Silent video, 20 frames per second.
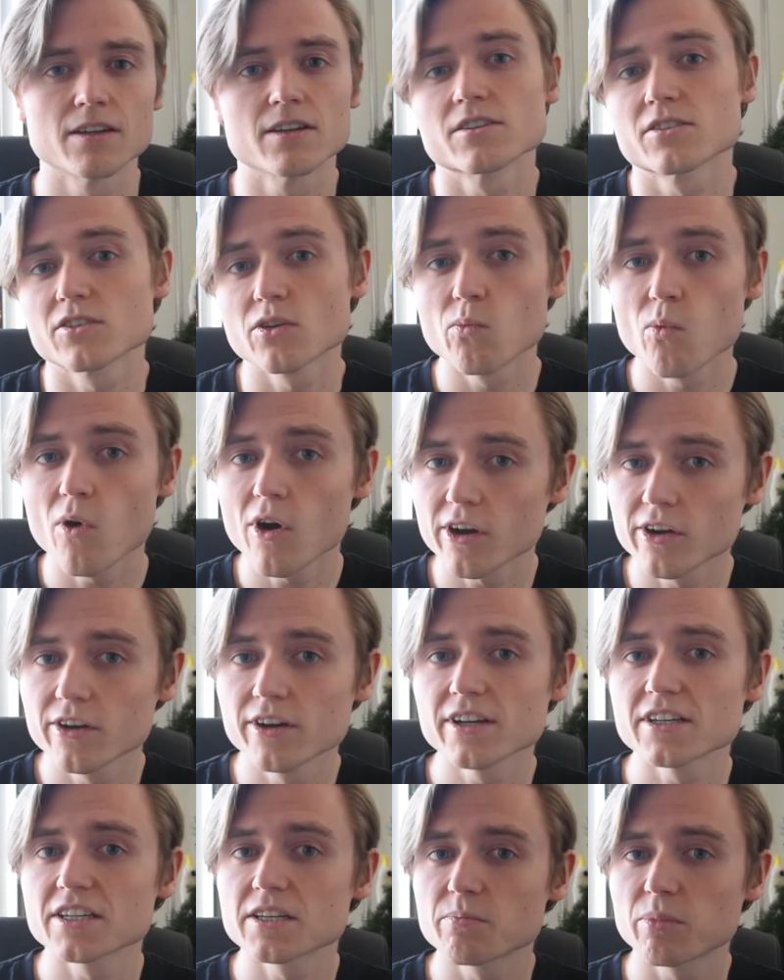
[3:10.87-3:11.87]
So what could
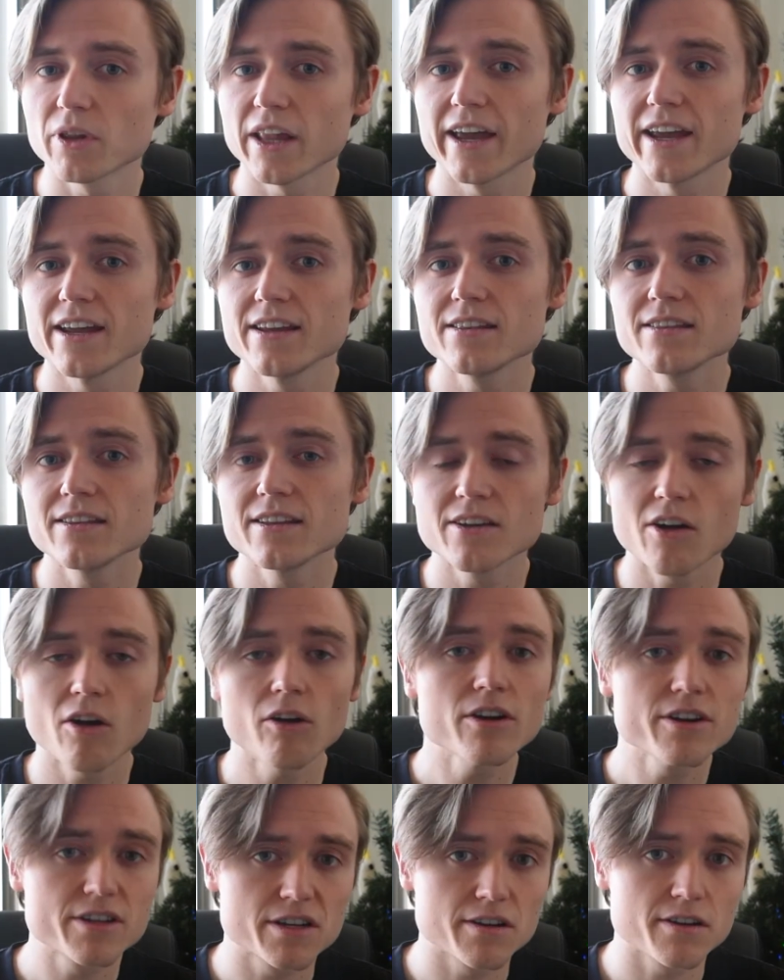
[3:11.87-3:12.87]
explain the
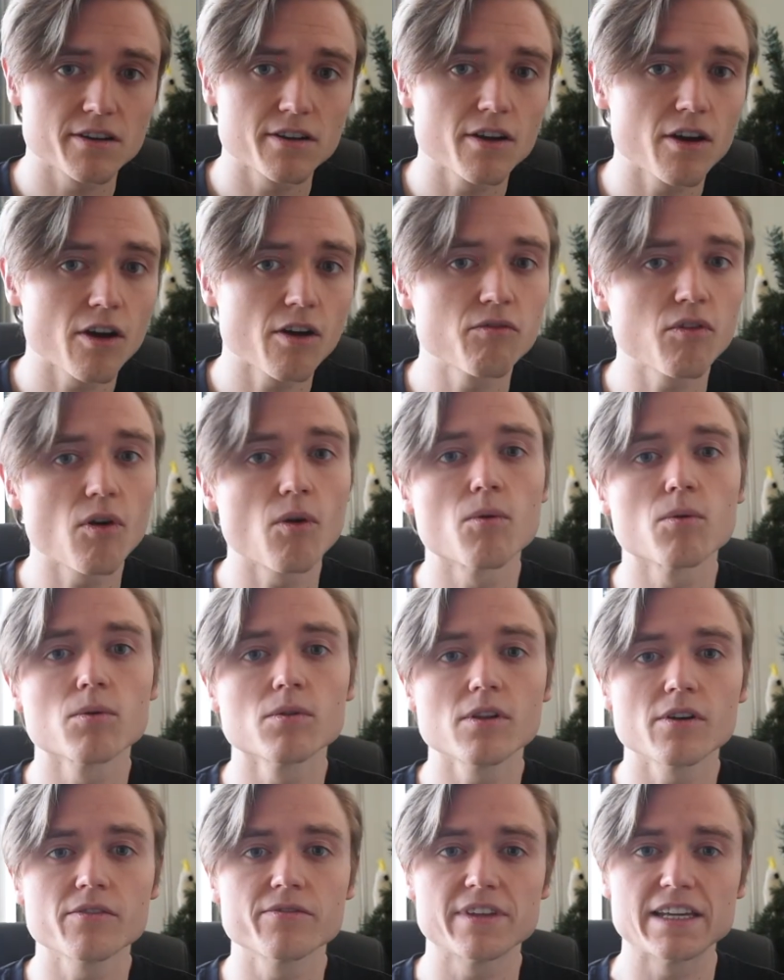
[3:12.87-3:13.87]
origin of
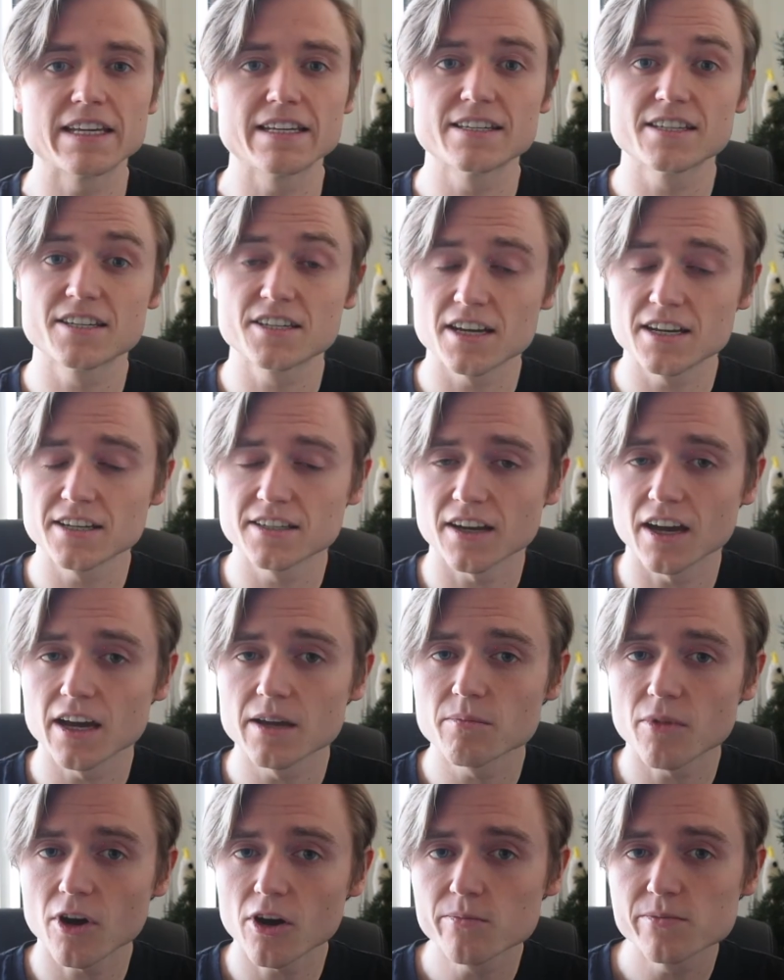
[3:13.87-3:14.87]
all of these
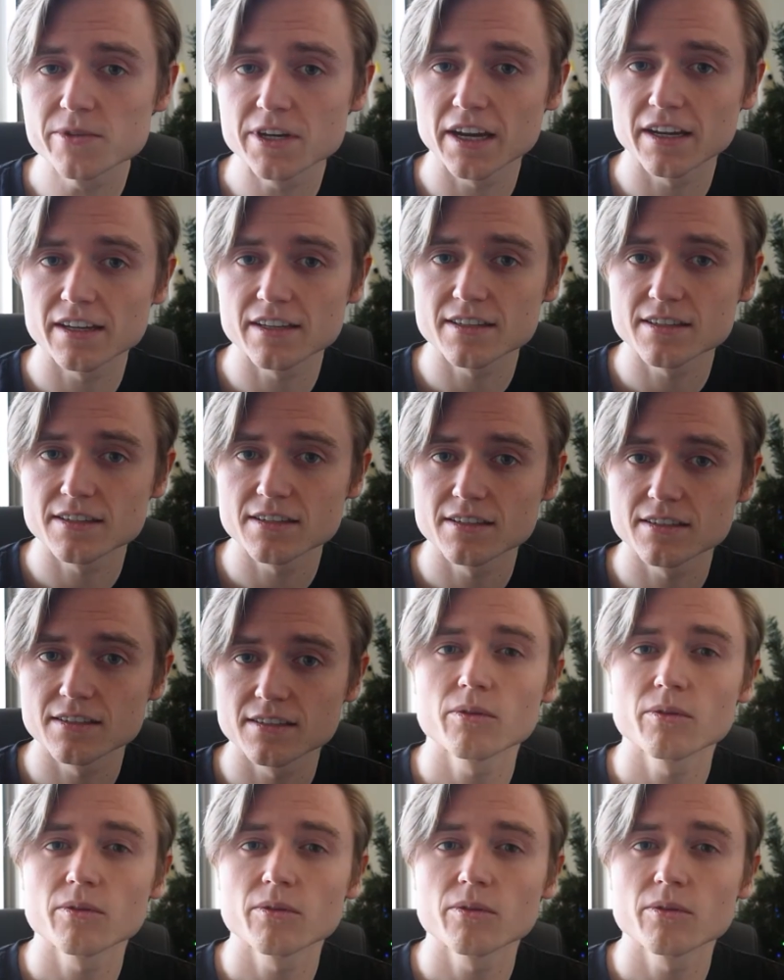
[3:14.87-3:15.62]
G-type objects?